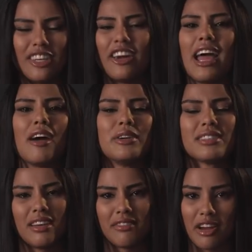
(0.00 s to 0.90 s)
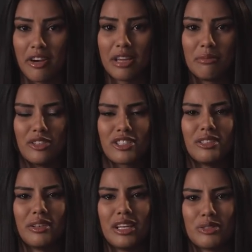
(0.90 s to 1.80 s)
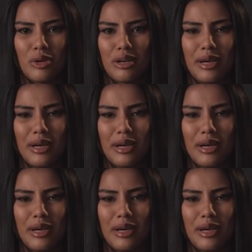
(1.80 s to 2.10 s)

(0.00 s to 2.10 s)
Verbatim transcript: Sorry, I always get very emotional when I talk